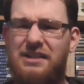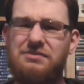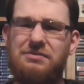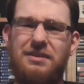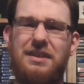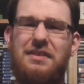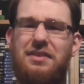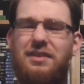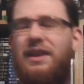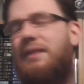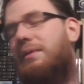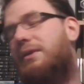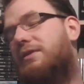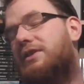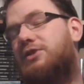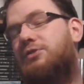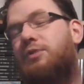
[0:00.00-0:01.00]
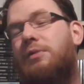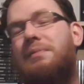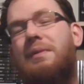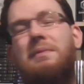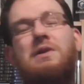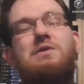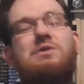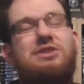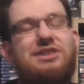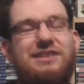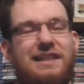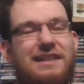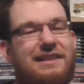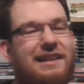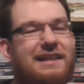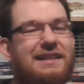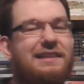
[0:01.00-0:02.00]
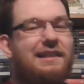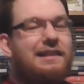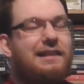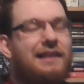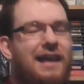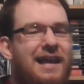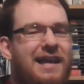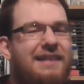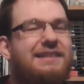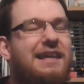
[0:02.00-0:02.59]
That's really the thing about this one. Maybe you just need like little